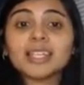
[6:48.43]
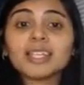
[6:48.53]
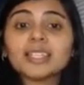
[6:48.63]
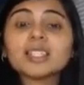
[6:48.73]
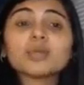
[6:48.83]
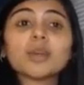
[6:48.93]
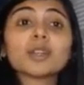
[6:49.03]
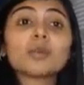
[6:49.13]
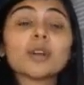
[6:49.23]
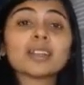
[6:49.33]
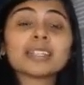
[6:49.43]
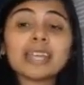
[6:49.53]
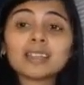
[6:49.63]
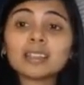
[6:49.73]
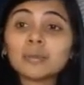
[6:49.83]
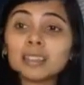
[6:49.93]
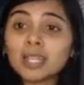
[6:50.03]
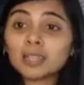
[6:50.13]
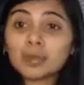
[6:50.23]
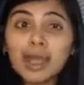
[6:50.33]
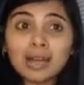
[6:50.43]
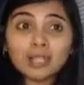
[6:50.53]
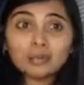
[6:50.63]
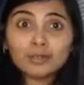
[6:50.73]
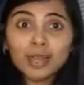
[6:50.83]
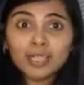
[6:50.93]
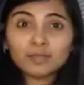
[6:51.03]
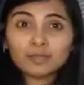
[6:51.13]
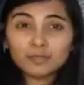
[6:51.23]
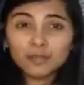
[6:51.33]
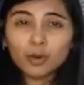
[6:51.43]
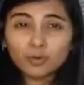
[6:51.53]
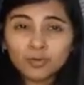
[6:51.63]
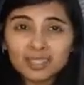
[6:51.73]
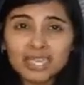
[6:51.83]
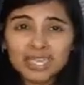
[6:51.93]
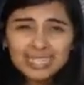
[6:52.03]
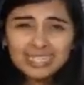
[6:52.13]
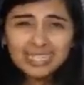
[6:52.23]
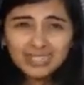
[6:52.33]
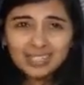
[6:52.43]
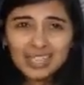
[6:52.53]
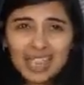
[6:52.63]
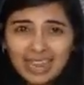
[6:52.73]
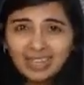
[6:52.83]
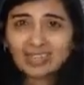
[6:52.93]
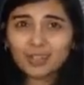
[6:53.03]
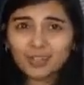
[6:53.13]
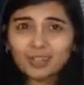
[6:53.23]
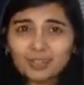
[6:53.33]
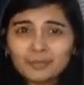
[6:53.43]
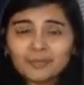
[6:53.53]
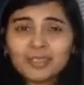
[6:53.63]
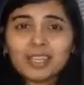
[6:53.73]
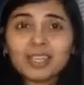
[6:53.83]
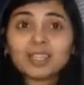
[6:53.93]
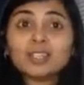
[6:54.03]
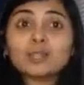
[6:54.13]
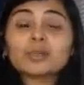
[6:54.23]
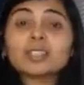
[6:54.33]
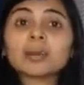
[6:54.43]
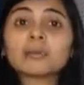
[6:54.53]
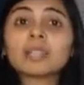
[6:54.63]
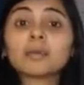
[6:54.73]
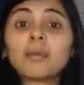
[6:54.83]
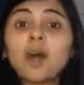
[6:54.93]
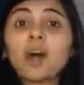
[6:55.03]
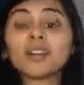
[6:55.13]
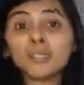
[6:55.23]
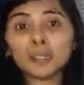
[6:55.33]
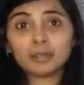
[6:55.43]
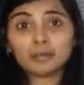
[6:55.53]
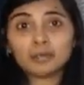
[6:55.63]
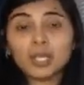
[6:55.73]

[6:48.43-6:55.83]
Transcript: This is where you want to take them and tell them, how do you transform this anger into something positive?